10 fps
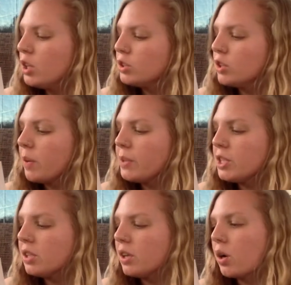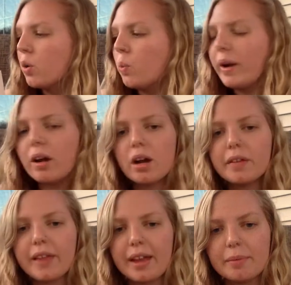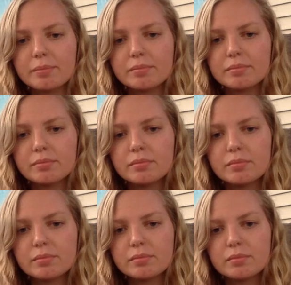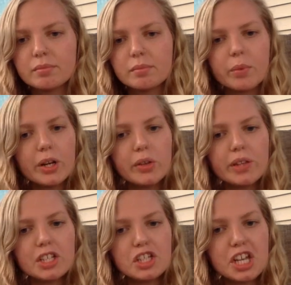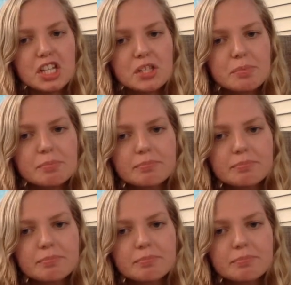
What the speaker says: So I want you to look. Where are they? Where do you think she is?